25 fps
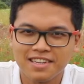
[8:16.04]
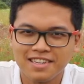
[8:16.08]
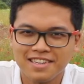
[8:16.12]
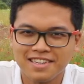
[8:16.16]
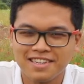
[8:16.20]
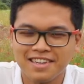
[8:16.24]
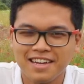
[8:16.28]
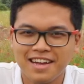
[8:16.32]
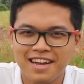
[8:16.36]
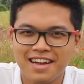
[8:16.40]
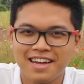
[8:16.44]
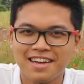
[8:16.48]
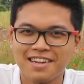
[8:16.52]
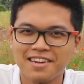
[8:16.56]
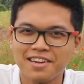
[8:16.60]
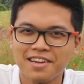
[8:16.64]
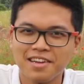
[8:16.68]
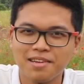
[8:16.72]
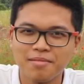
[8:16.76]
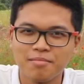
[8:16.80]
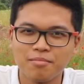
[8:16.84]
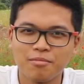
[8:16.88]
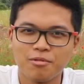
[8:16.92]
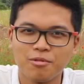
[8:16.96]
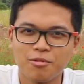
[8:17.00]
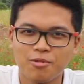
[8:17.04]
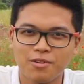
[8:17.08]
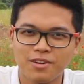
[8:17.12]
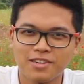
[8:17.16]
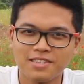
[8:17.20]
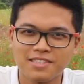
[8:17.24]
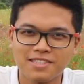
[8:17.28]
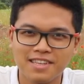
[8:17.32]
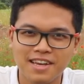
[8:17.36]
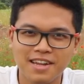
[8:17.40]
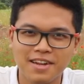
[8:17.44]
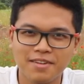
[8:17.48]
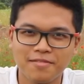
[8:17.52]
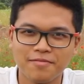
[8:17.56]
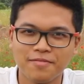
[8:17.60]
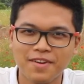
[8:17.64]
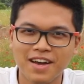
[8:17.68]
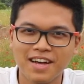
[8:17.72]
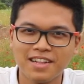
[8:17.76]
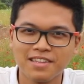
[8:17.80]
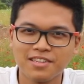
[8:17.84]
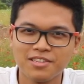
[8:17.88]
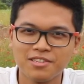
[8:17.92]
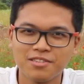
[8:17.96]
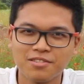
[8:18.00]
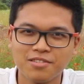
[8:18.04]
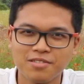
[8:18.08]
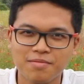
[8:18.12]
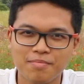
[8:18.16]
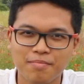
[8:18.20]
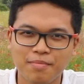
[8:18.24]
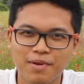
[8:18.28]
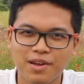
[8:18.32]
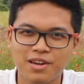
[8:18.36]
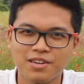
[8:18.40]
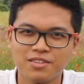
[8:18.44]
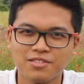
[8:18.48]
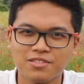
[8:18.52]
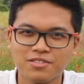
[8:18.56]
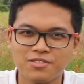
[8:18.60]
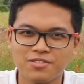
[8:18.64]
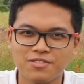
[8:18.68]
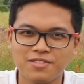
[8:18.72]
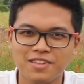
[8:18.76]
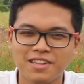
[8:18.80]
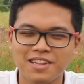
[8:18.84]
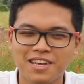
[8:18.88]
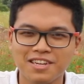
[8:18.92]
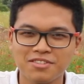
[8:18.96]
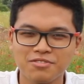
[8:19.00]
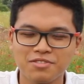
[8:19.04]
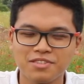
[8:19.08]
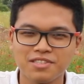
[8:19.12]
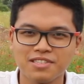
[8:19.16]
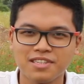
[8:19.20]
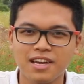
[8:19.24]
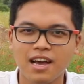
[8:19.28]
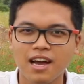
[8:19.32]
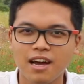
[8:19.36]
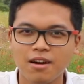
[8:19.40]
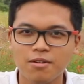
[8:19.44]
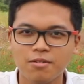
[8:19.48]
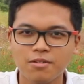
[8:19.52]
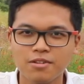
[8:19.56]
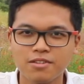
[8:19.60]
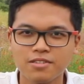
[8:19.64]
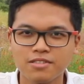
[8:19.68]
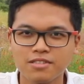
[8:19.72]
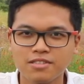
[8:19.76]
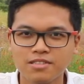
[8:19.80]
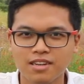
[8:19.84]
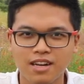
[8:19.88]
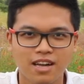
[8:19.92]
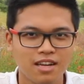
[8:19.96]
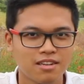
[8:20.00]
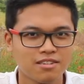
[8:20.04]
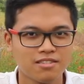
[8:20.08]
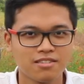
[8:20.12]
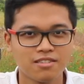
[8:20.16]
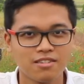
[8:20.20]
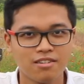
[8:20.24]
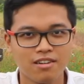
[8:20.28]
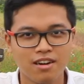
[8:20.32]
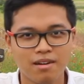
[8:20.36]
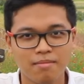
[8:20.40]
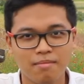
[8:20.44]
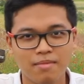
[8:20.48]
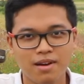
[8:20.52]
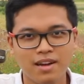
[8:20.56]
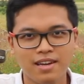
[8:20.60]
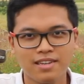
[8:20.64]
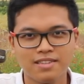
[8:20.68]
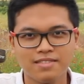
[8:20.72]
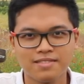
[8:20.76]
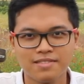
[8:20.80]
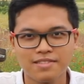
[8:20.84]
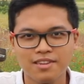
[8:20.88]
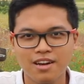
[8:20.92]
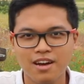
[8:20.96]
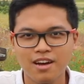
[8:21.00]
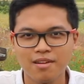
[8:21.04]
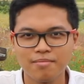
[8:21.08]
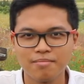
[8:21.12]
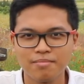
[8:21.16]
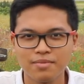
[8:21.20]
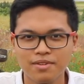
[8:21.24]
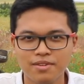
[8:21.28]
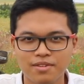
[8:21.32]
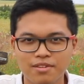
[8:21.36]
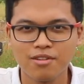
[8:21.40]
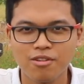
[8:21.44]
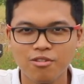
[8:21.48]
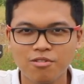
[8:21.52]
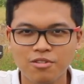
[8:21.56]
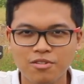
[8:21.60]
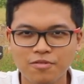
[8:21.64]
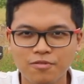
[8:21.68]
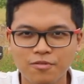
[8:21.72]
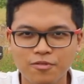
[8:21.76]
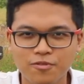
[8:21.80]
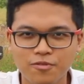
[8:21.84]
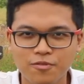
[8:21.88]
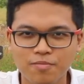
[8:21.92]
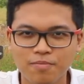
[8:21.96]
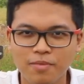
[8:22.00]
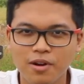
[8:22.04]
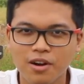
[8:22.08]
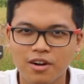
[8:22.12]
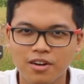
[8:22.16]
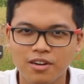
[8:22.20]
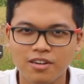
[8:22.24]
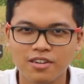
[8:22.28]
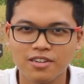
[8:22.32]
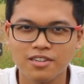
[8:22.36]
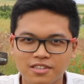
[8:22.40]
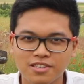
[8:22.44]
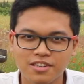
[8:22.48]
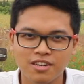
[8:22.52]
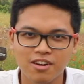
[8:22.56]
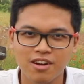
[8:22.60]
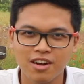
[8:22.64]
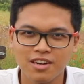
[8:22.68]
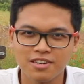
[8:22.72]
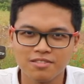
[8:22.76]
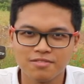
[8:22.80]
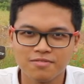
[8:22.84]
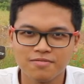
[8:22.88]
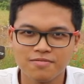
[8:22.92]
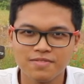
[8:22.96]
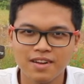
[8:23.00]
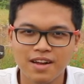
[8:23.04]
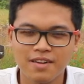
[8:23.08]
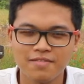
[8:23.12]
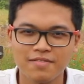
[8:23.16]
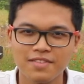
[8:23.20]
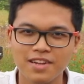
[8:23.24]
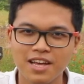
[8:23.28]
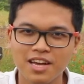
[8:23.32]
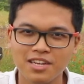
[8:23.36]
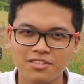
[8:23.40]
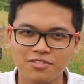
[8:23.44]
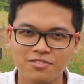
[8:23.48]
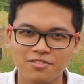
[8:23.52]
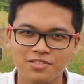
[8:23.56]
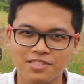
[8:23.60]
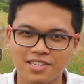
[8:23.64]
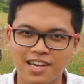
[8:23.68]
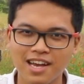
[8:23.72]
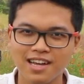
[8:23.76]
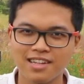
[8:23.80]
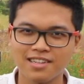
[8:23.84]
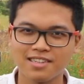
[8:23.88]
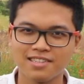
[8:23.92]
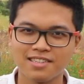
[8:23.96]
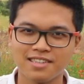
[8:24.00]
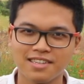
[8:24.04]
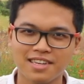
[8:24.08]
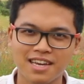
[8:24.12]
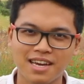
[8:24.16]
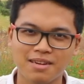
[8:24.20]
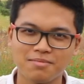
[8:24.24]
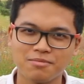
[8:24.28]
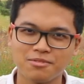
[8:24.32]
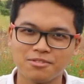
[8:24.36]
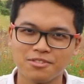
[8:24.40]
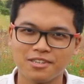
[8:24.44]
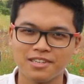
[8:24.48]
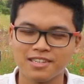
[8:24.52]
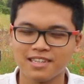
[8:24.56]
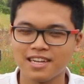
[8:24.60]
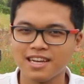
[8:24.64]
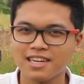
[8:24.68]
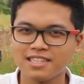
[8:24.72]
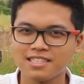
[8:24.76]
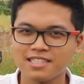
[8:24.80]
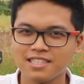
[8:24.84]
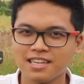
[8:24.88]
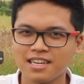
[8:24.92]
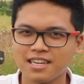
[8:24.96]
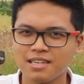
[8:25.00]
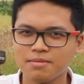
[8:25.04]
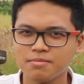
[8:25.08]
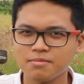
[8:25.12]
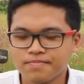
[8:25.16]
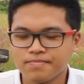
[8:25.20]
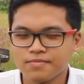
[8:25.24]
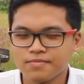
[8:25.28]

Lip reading: it had a more aesthetic value compared to the electric towers. I don't know, I might not be Corey Wolfenbarger, you know, I don't have a natural talent in capturing landscapes.